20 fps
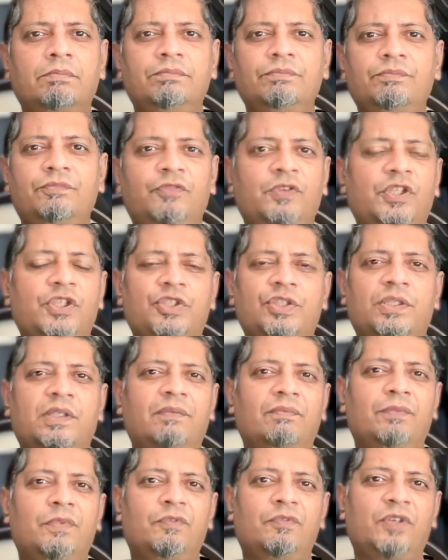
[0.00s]
finish it
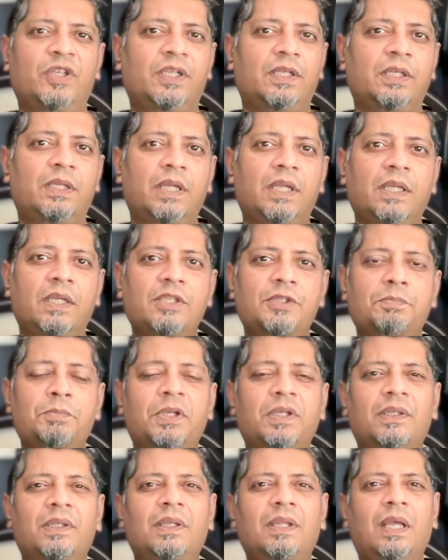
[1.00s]
in 15 days,
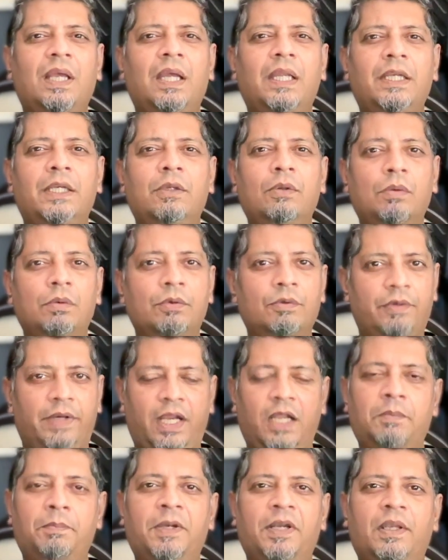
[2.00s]
but I don't
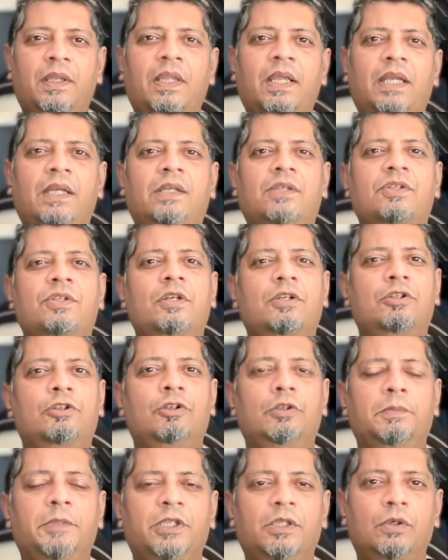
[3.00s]
recommend that. It's not
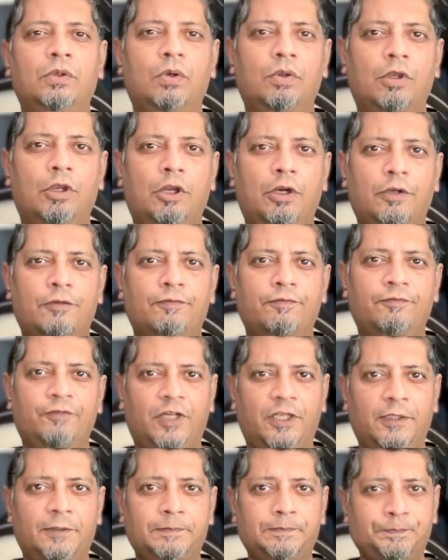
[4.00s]
going to be a whole lot of
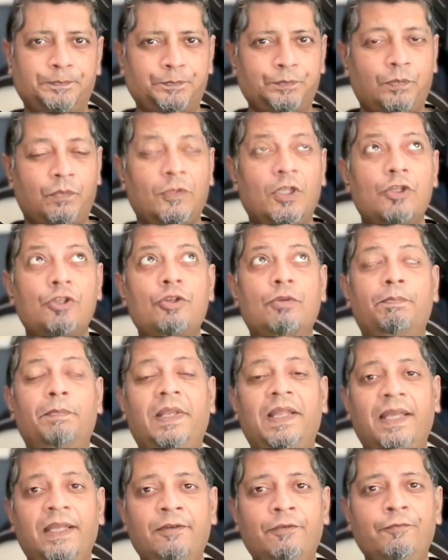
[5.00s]
fun. So
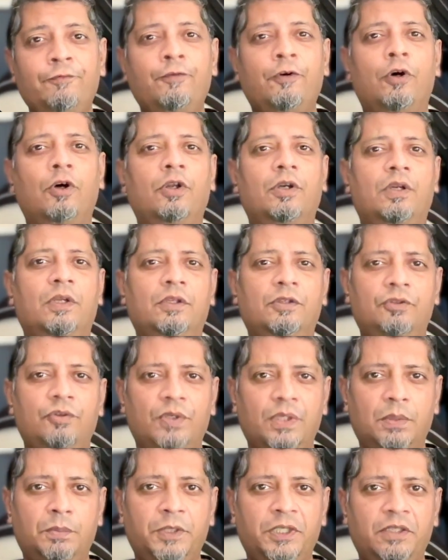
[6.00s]
plan for a
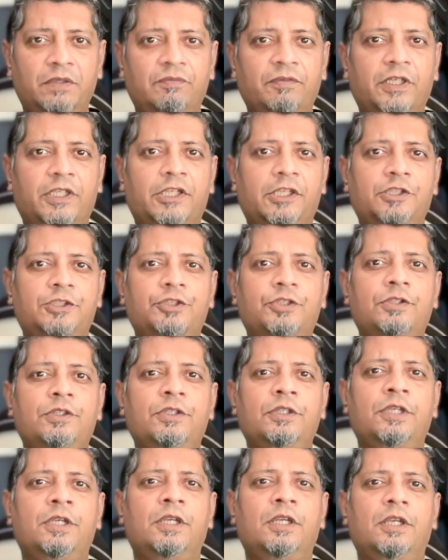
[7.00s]
3-week vacation
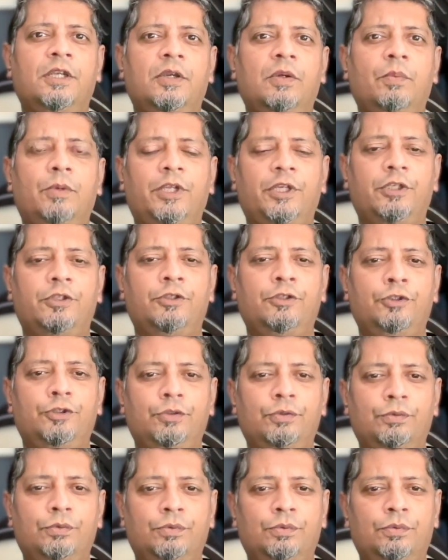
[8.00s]
wherein
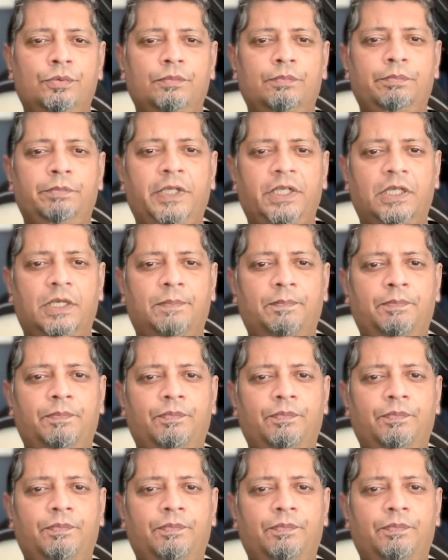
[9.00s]
you pick up